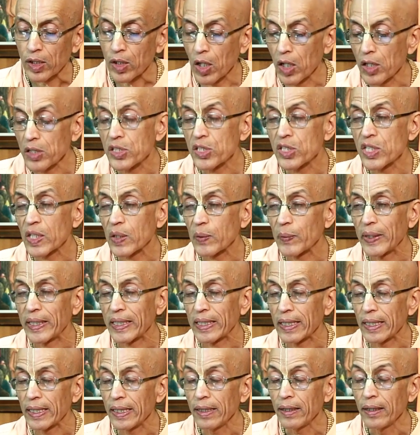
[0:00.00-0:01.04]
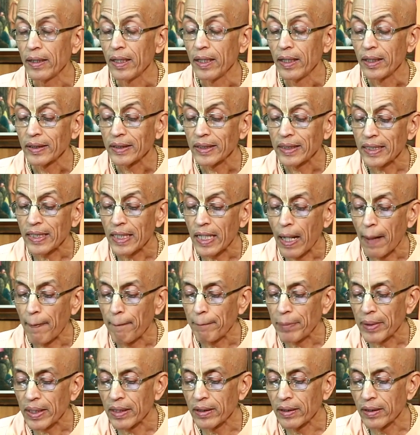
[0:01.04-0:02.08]
Consequently, he
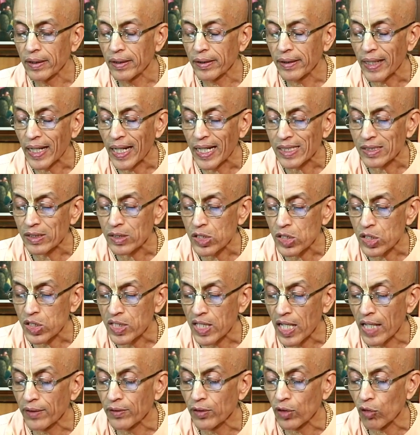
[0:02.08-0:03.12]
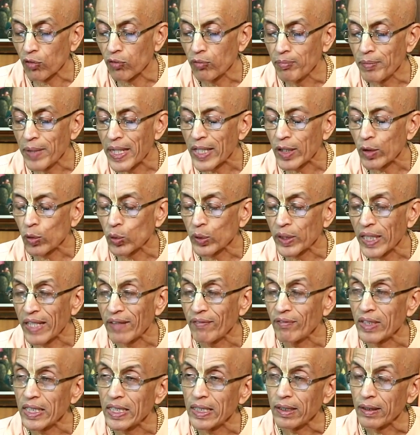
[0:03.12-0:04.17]
appeared as the son of Meru
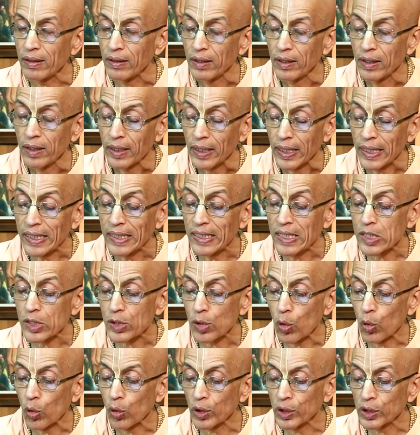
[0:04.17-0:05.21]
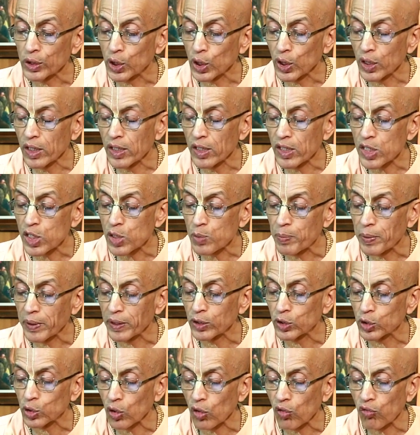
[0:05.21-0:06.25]
Devi in his original
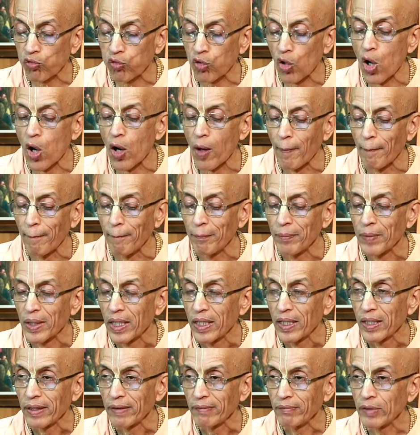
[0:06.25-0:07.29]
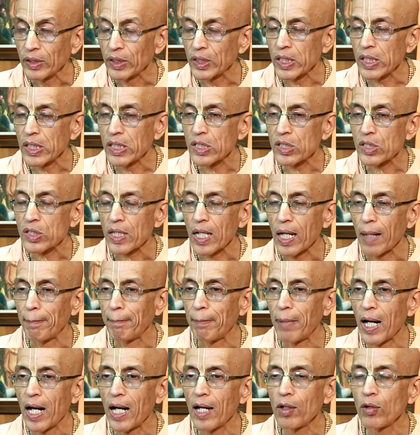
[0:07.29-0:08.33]
spiritual form, which is
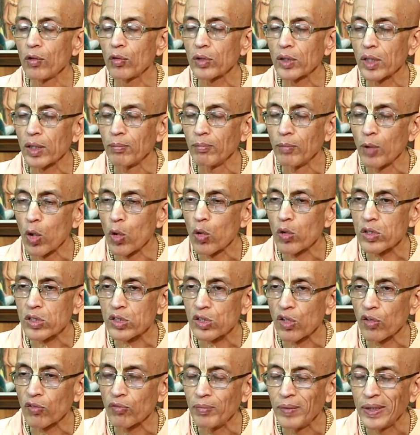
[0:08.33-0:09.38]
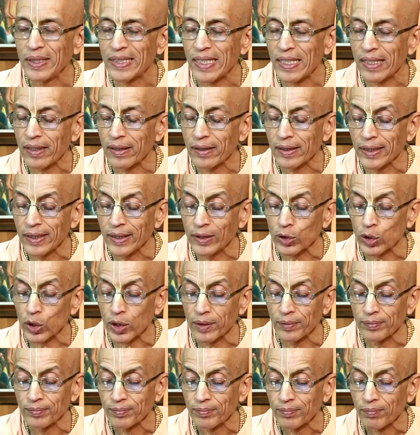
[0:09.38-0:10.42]
above the modes of material
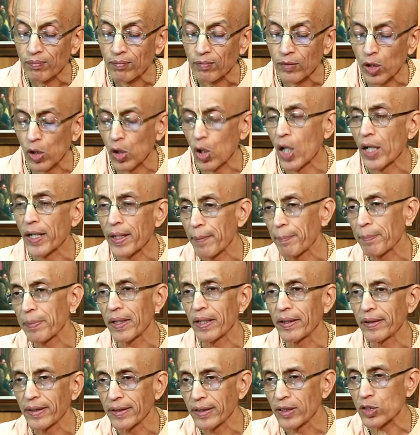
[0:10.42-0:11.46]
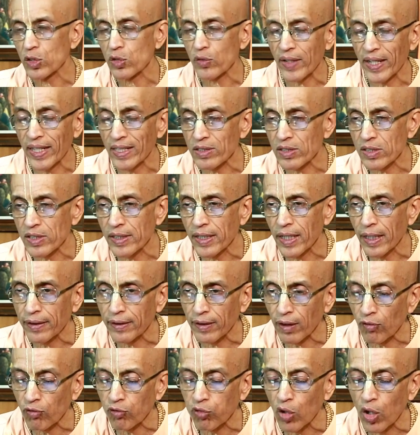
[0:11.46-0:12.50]
nature. The Lord appeared in his
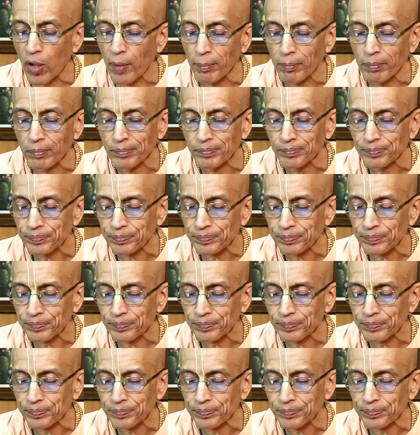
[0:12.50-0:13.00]
transcendental form.